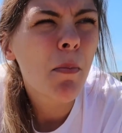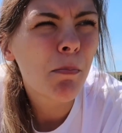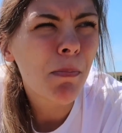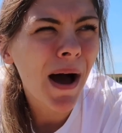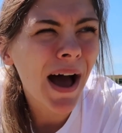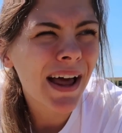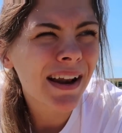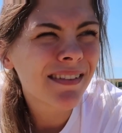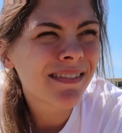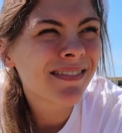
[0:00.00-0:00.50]

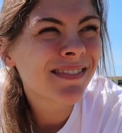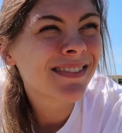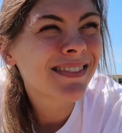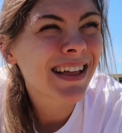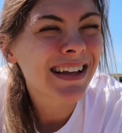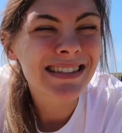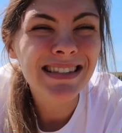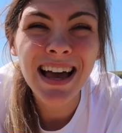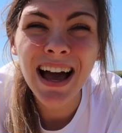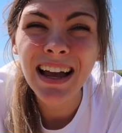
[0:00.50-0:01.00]
But
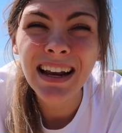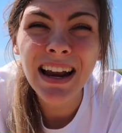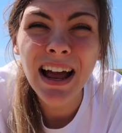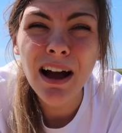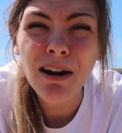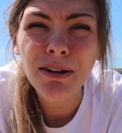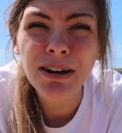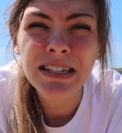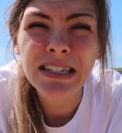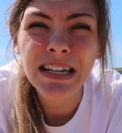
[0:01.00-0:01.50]
that's kind of
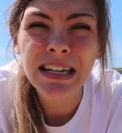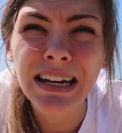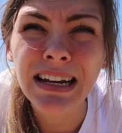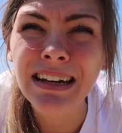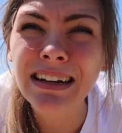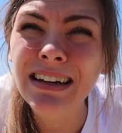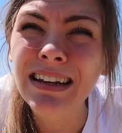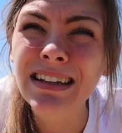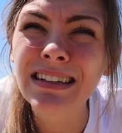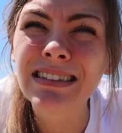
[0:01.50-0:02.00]
how I it.